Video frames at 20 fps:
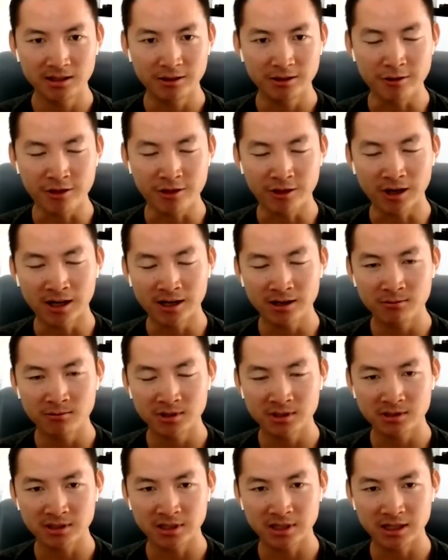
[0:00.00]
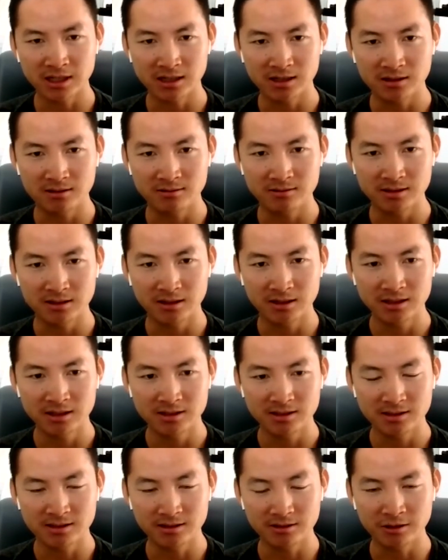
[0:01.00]
You thought it was
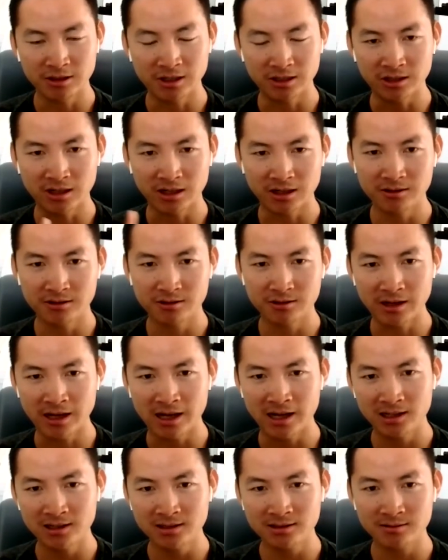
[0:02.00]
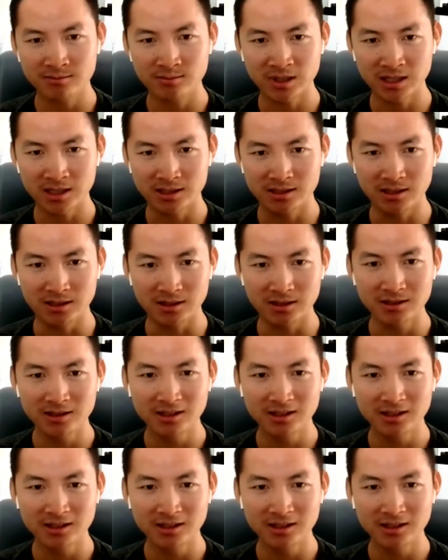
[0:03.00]
you're talking to Alice, but